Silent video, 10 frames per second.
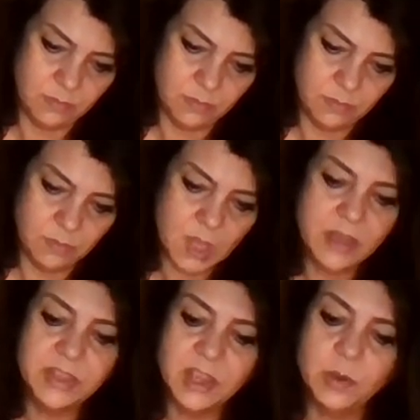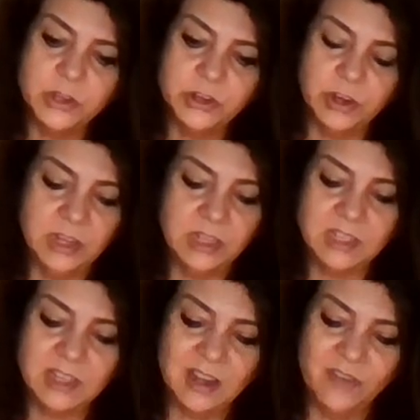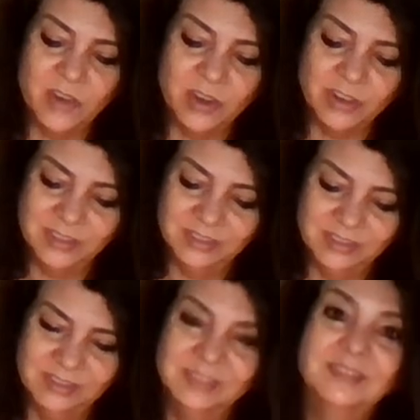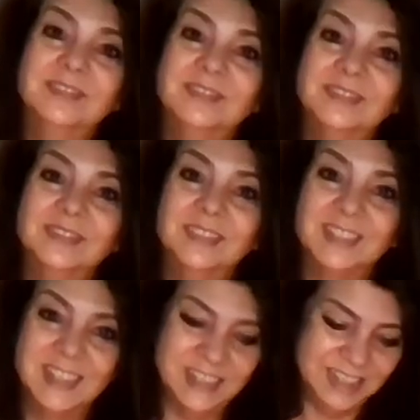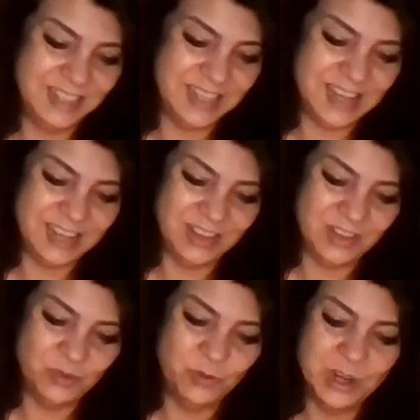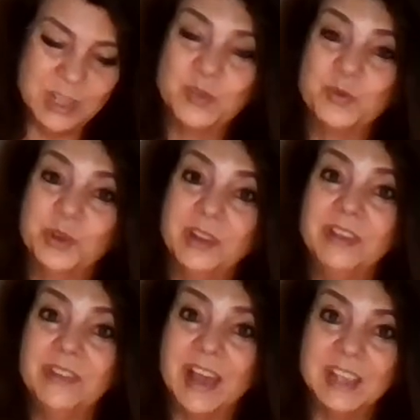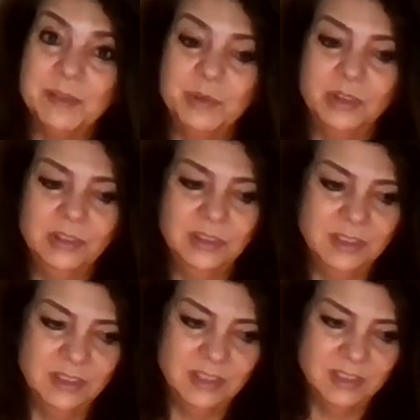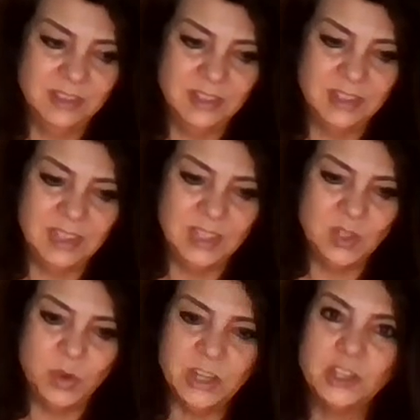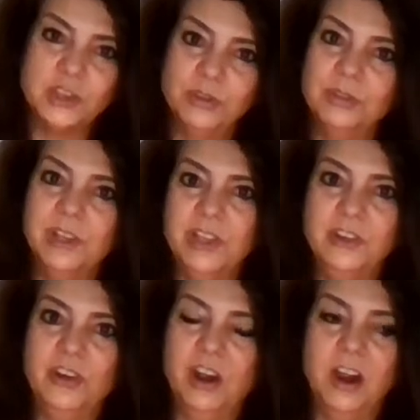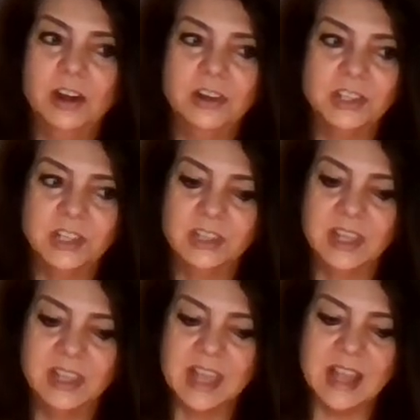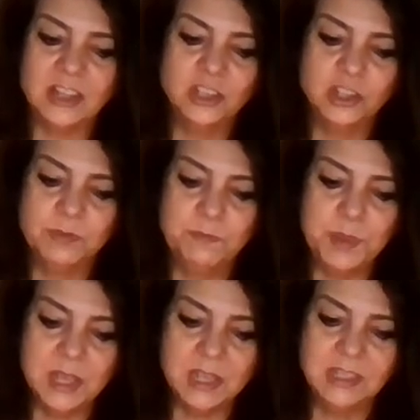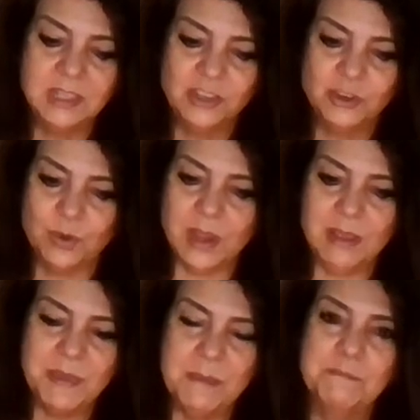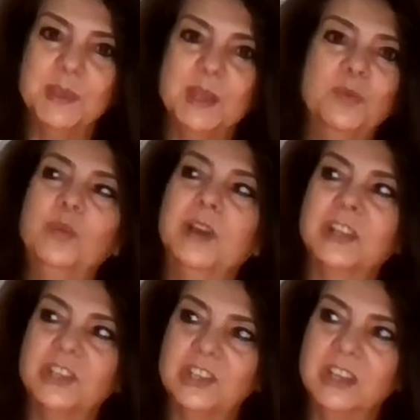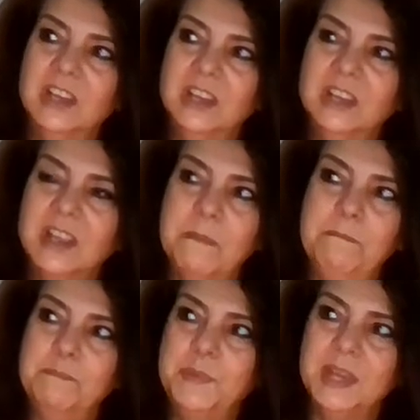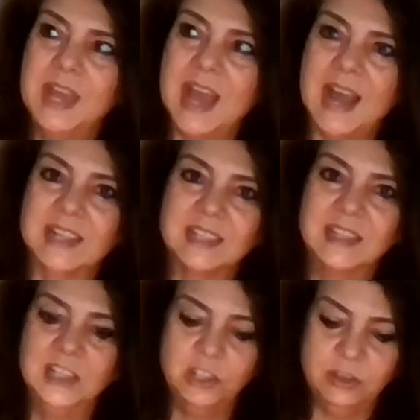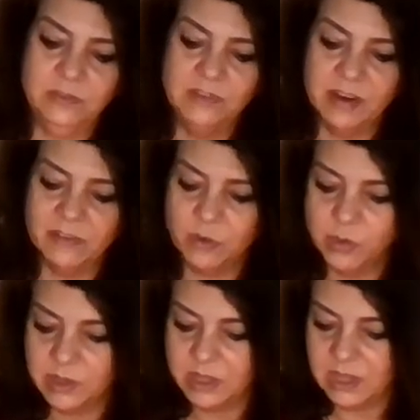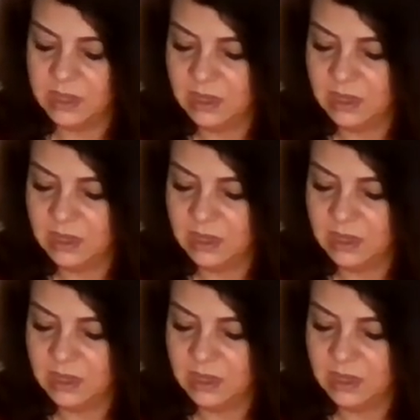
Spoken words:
I think what you're going to discover is that what is really valuable is what is truly in your heart. Like that big dream, that big wish, that big ask that you've never really,